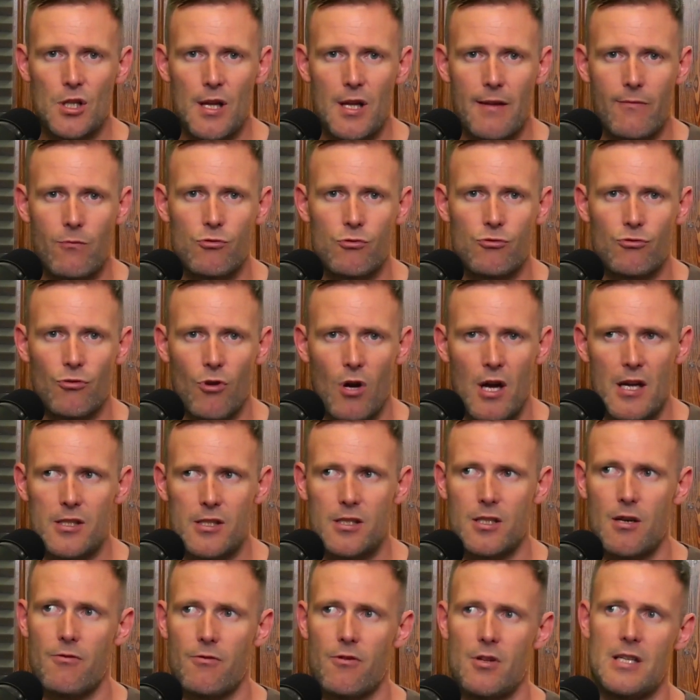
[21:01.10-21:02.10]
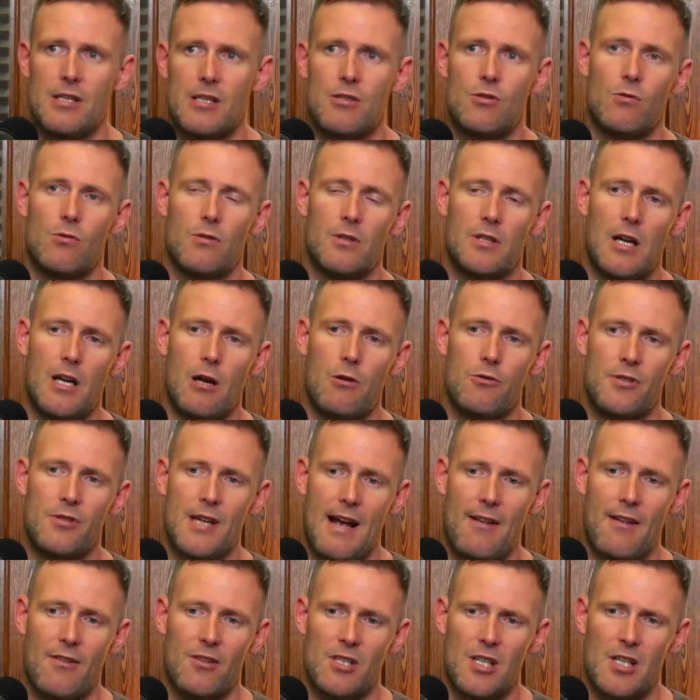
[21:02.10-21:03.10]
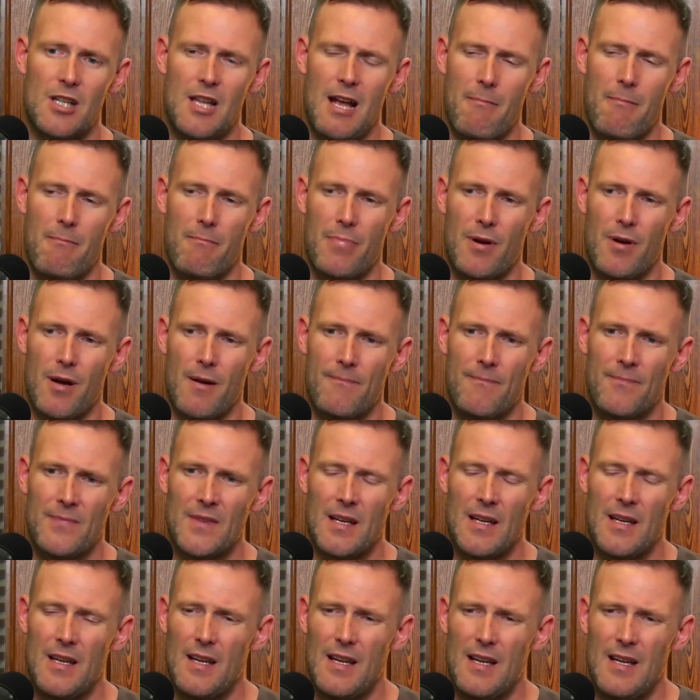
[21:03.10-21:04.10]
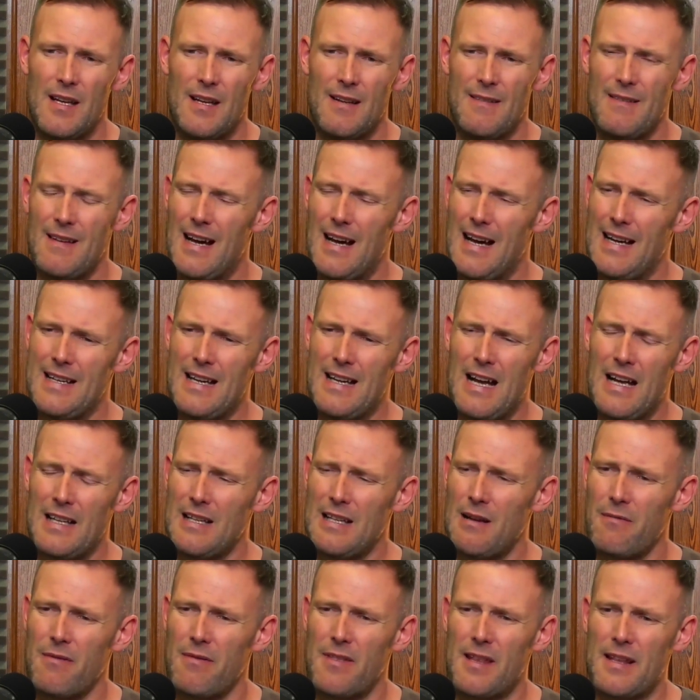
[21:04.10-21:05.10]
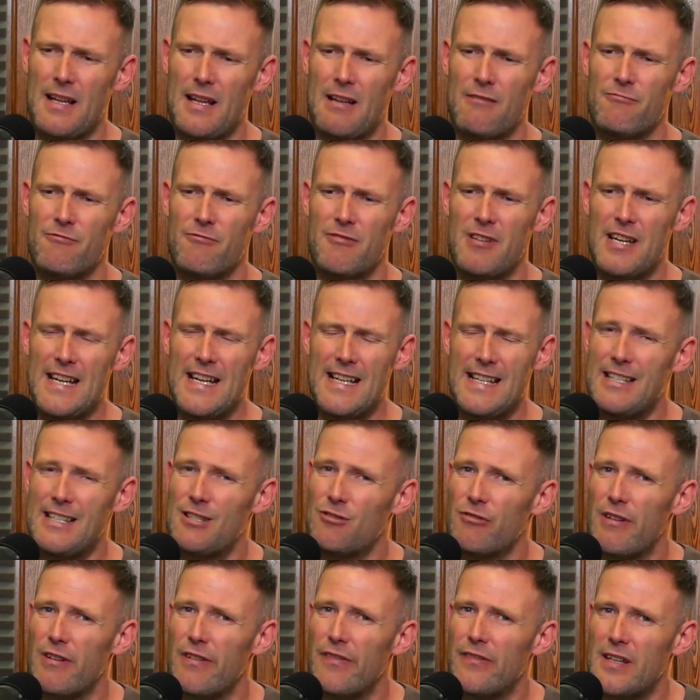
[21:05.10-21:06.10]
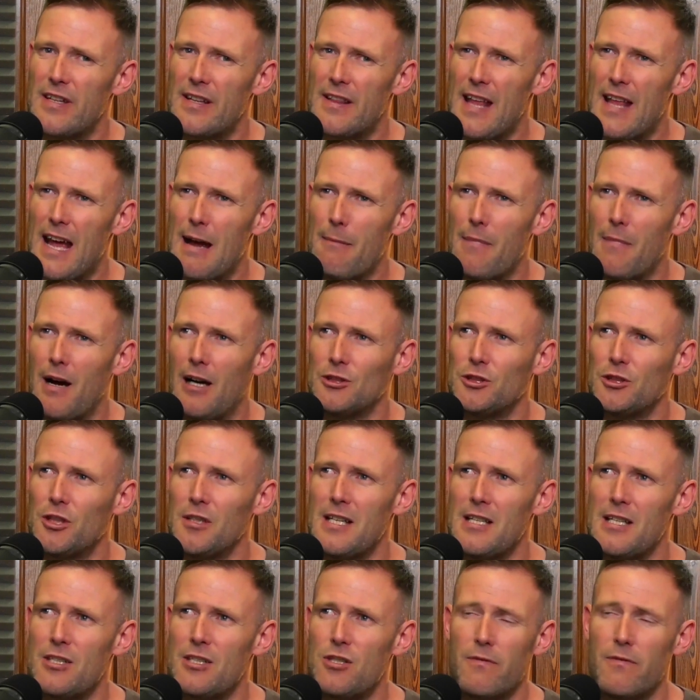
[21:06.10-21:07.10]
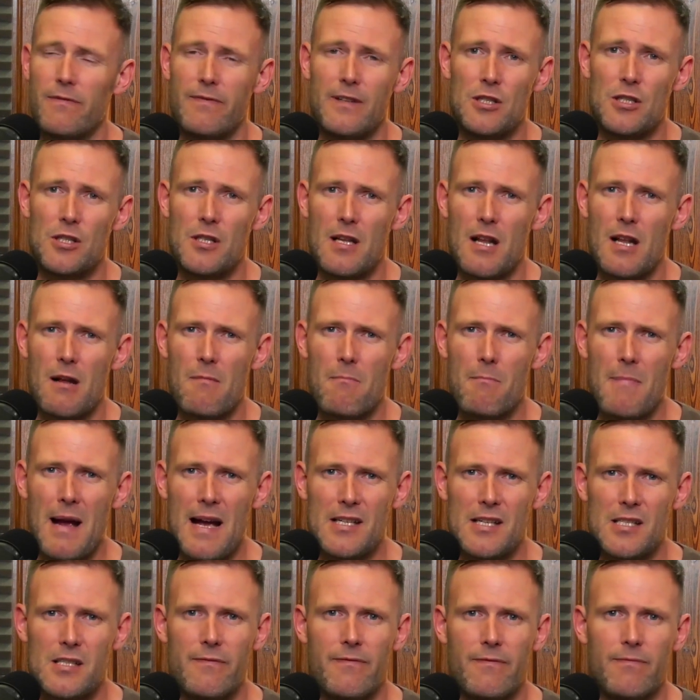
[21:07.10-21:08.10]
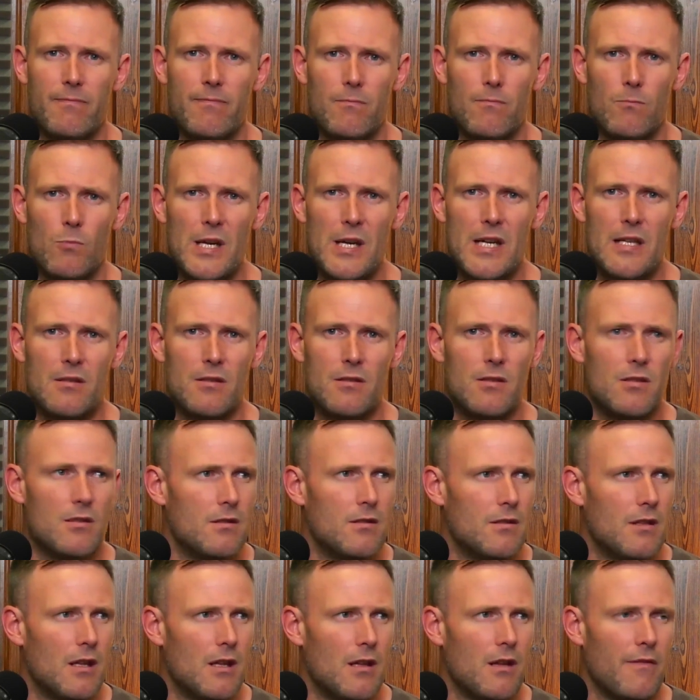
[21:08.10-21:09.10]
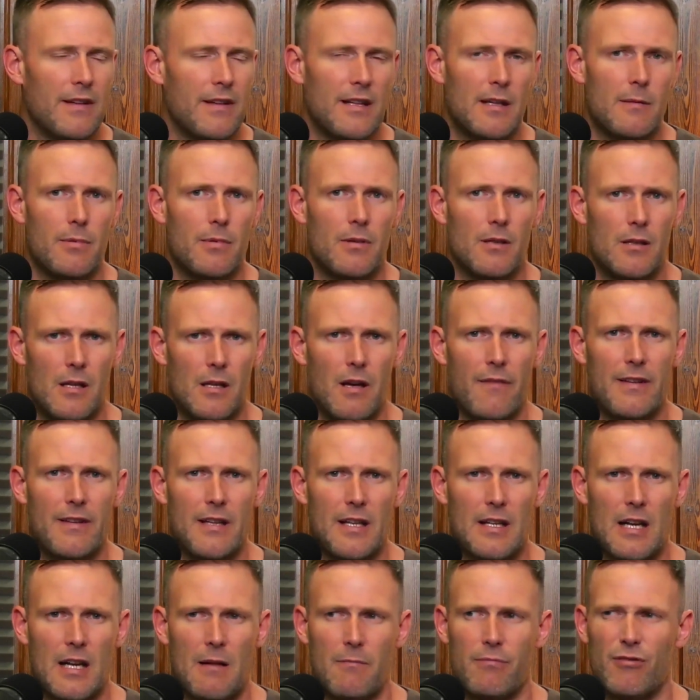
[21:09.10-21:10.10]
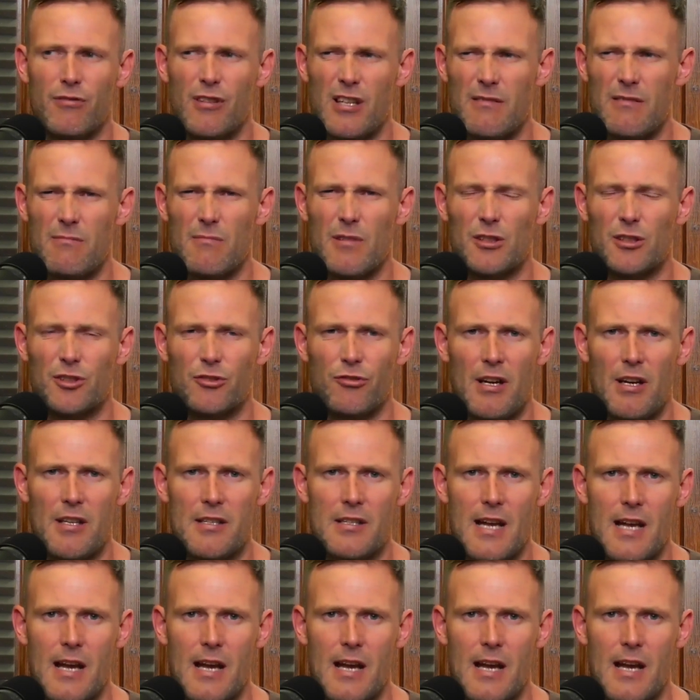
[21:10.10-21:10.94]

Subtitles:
levels right so that it sort of goes down as a lump, but yeah, I don't think they're really drifting that much unless you're fishing in a massive wind. Then I think they're going pretty much straight